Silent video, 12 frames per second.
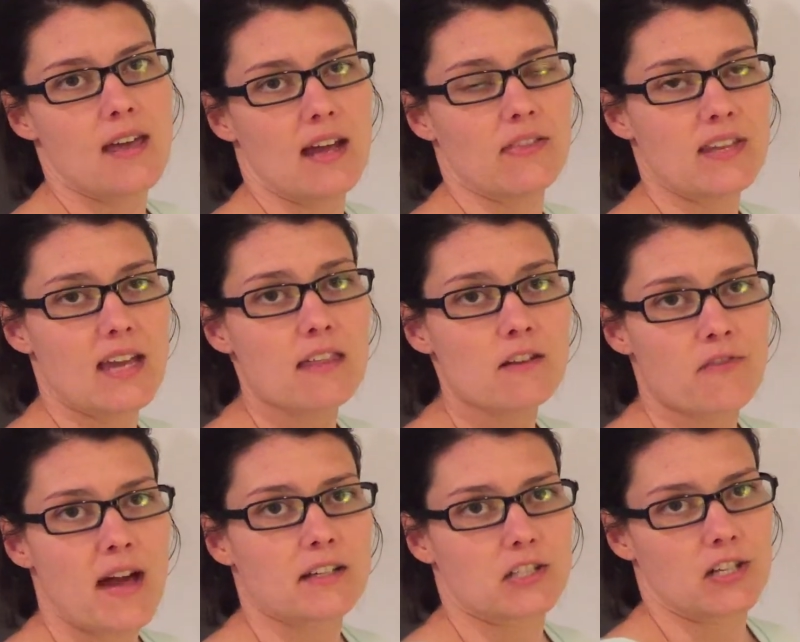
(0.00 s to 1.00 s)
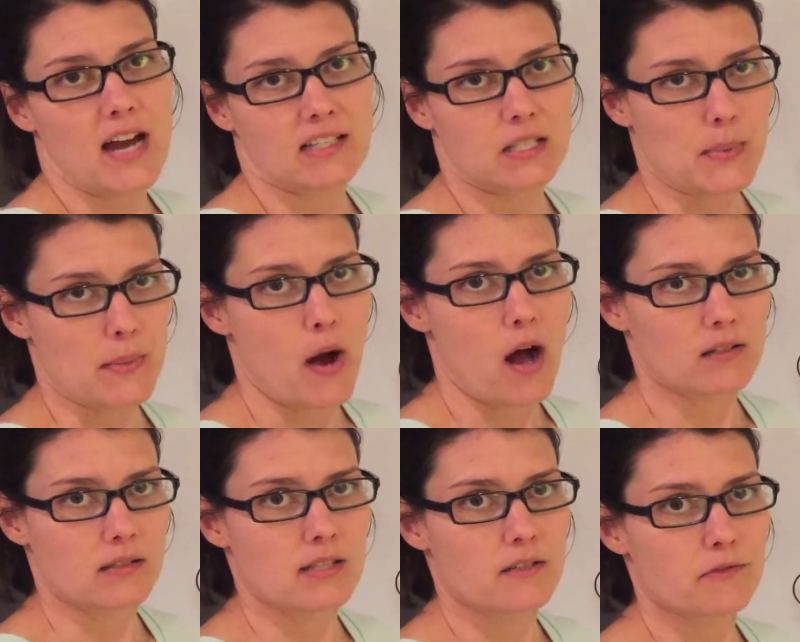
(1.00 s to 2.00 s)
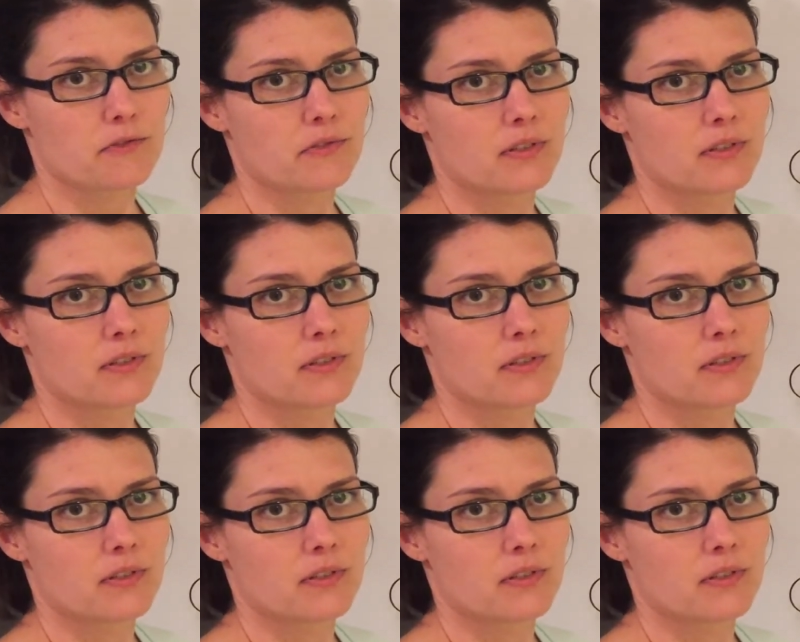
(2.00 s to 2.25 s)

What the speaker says: and the other factor has to be positive.